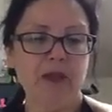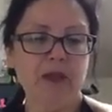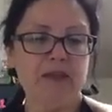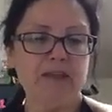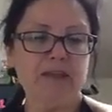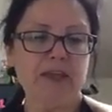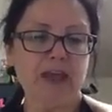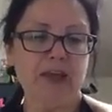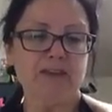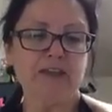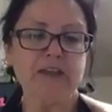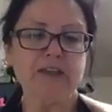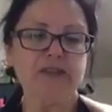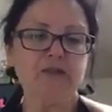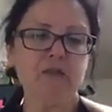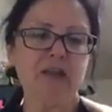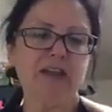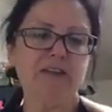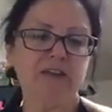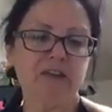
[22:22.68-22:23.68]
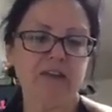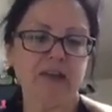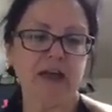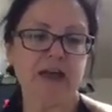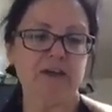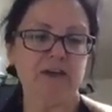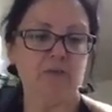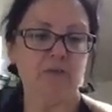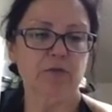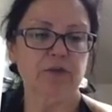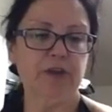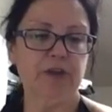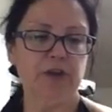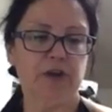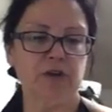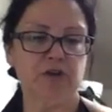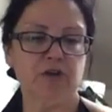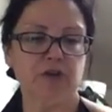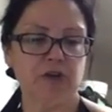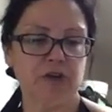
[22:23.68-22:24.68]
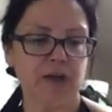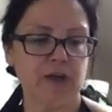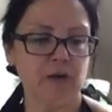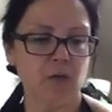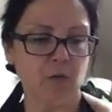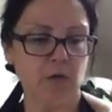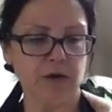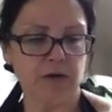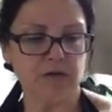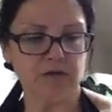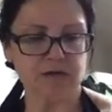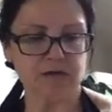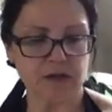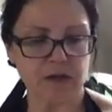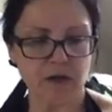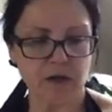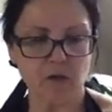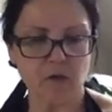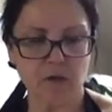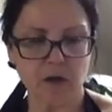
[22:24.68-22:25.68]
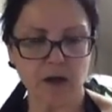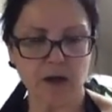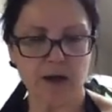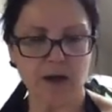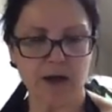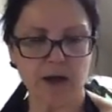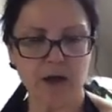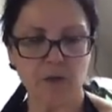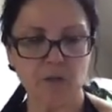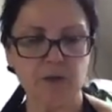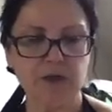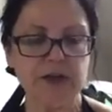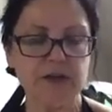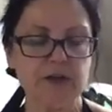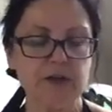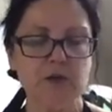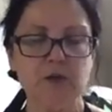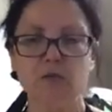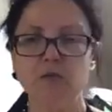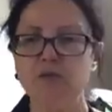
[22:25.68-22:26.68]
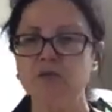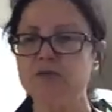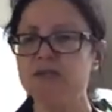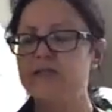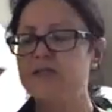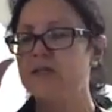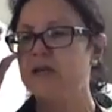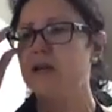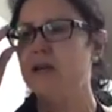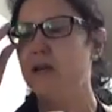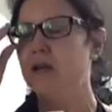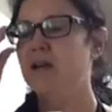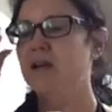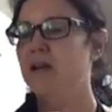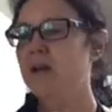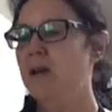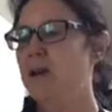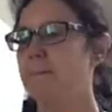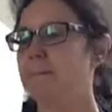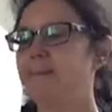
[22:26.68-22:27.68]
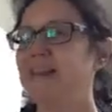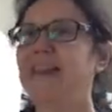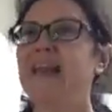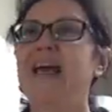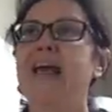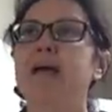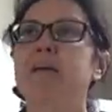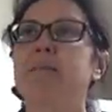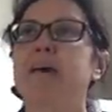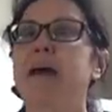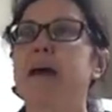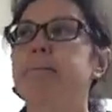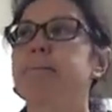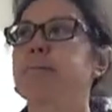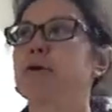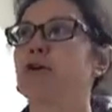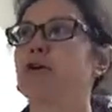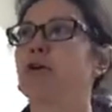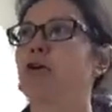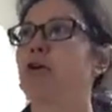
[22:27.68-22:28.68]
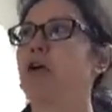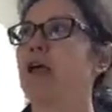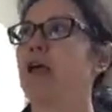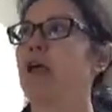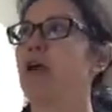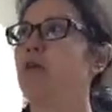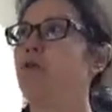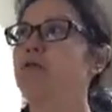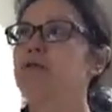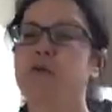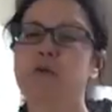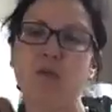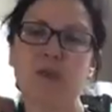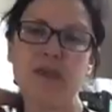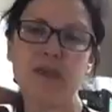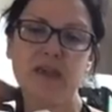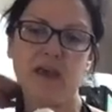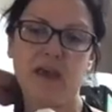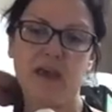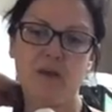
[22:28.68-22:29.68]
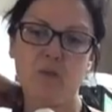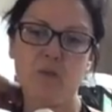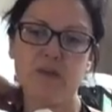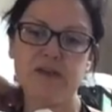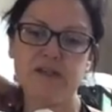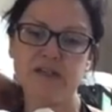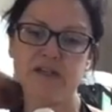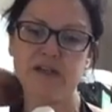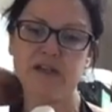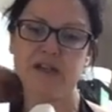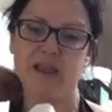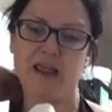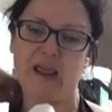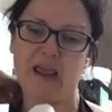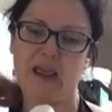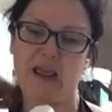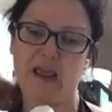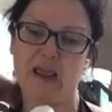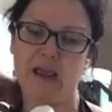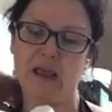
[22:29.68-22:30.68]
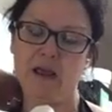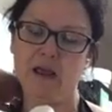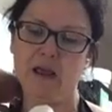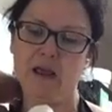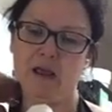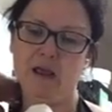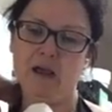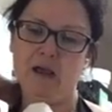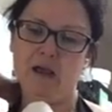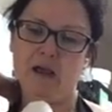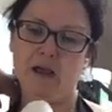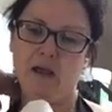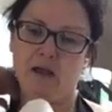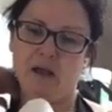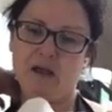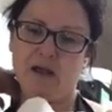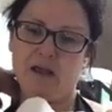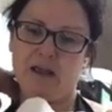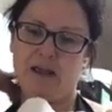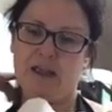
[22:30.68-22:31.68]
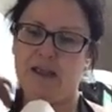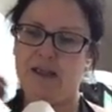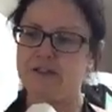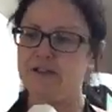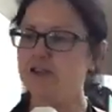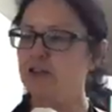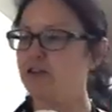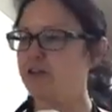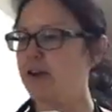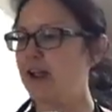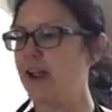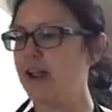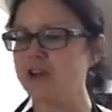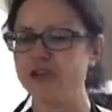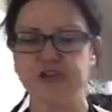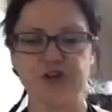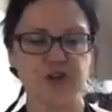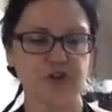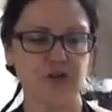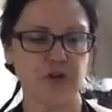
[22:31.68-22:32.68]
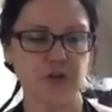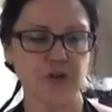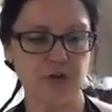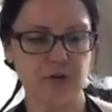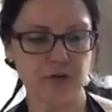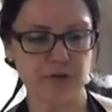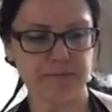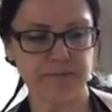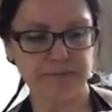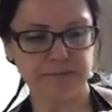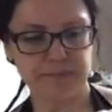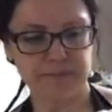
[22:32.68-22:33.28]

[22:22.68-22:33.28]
Yeah, they do have a lot of really good cooking oils though. We used black pepper over the weekend. We did a international